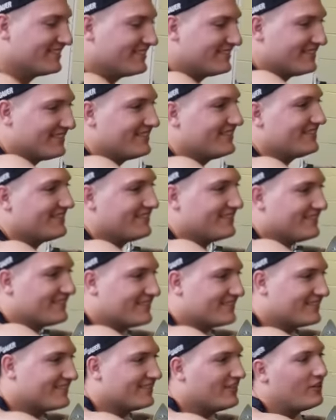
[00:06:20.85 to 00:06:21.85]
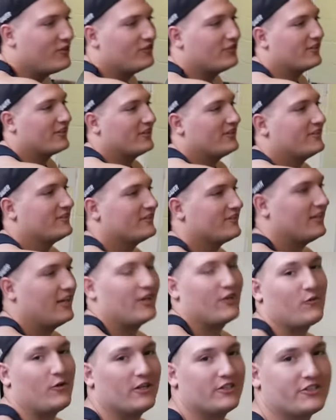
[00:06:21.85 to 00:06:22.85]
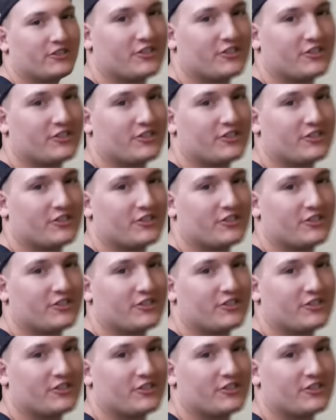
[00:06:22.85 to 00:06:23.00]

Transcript: have to see in the video. Oh, okay. I don't watch